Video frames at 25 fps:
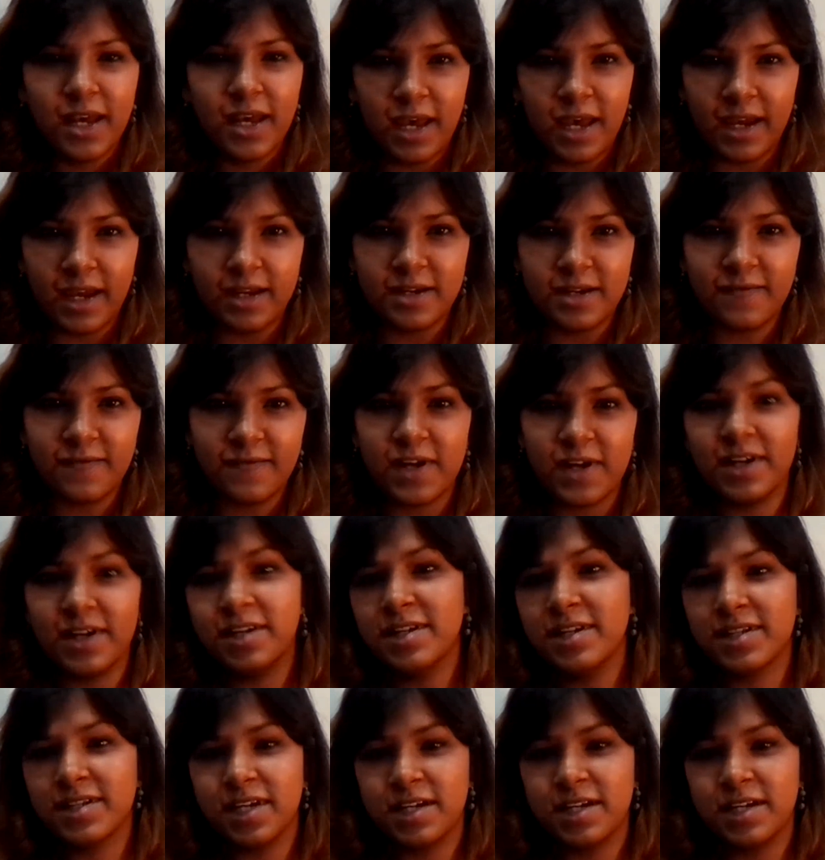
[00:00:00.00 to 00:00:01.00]
and
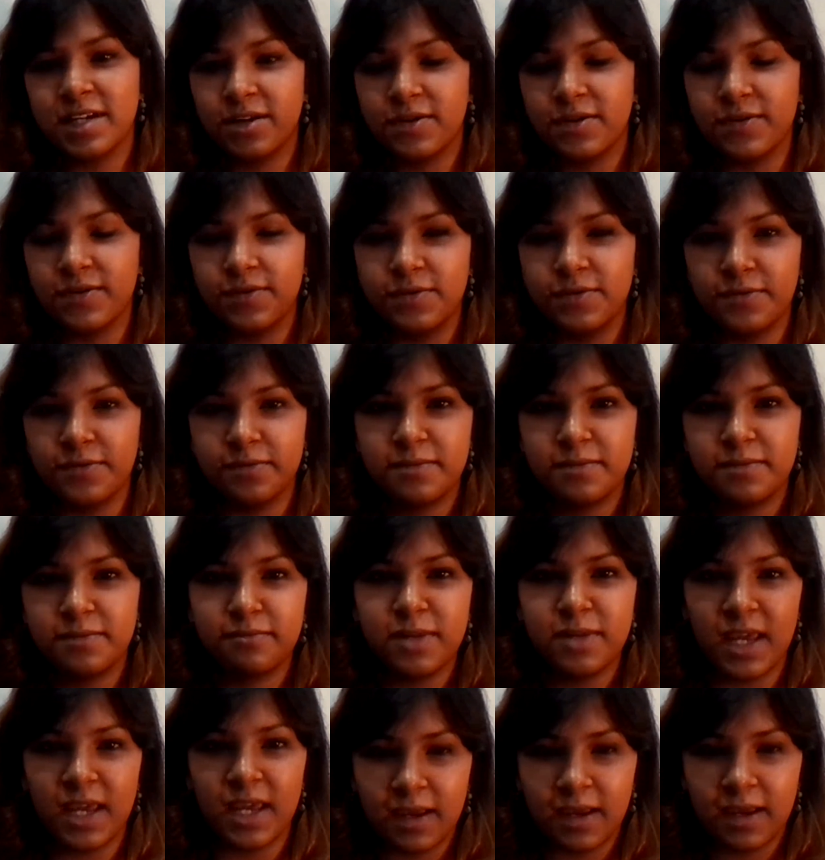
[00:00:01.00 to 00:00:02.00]
finally decided to
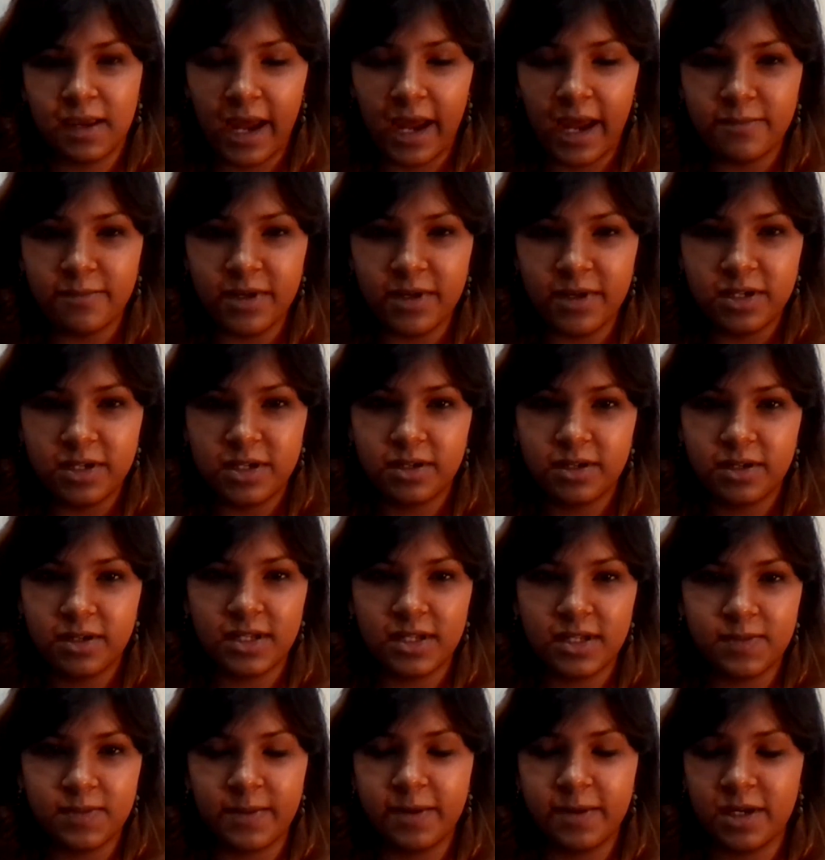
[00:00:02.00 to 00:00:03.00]
take animation
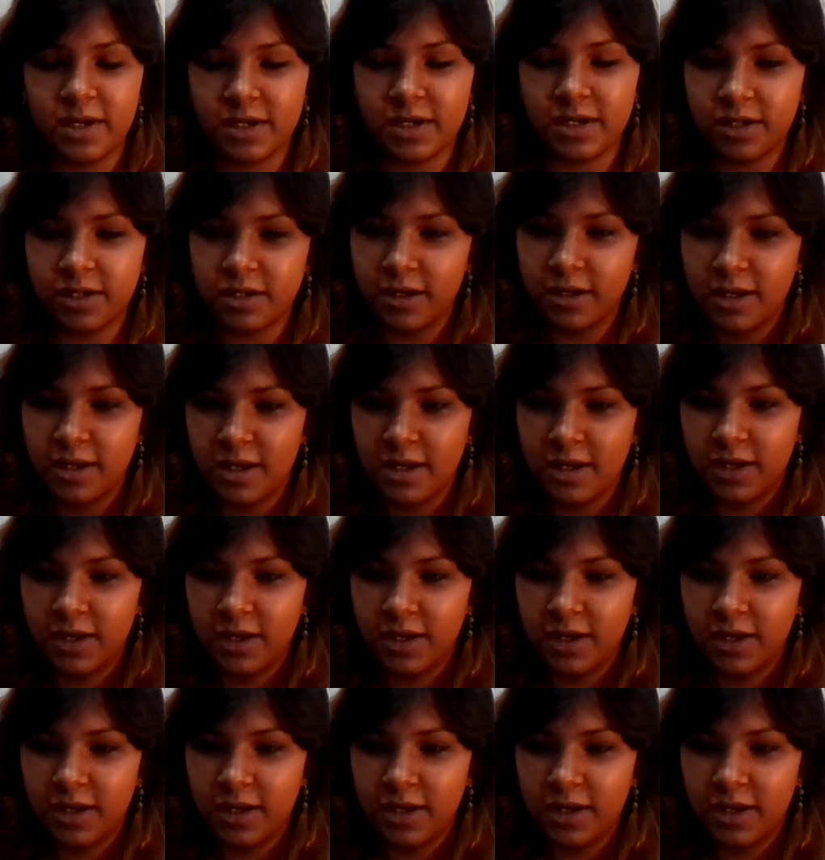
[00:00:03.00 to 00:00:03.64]
as my passion.